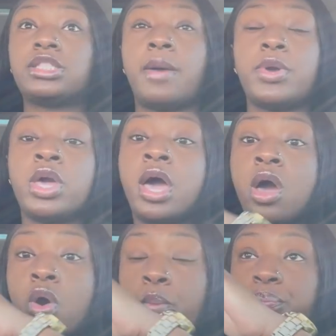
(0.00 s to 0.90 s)
tell me,
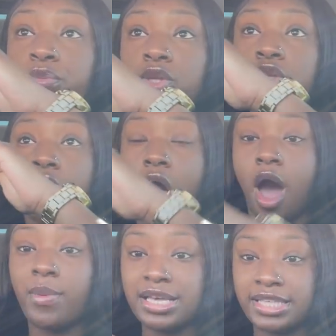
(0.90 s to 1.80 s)

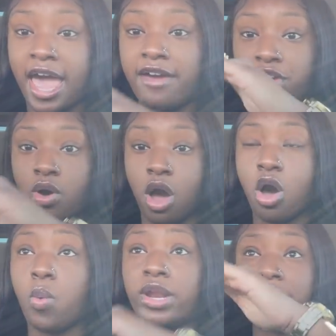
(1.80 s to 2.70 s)
always have your
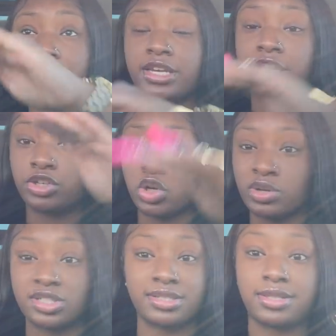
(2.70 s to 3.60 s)
own. Whatever a nigga do
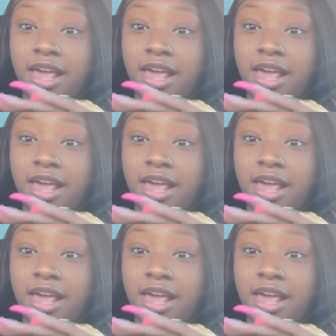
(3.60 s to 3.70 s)
is just